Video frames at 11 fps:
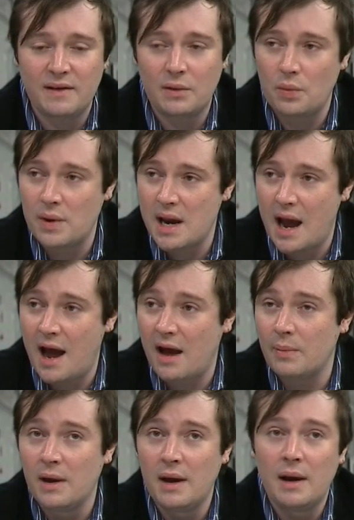at the
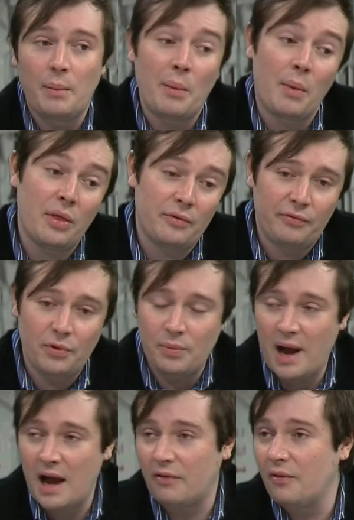rehab. My mother flew
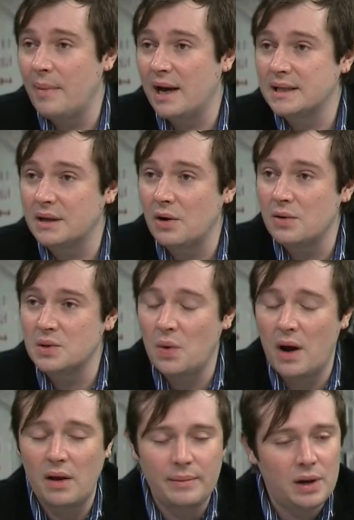back from Mexico as well.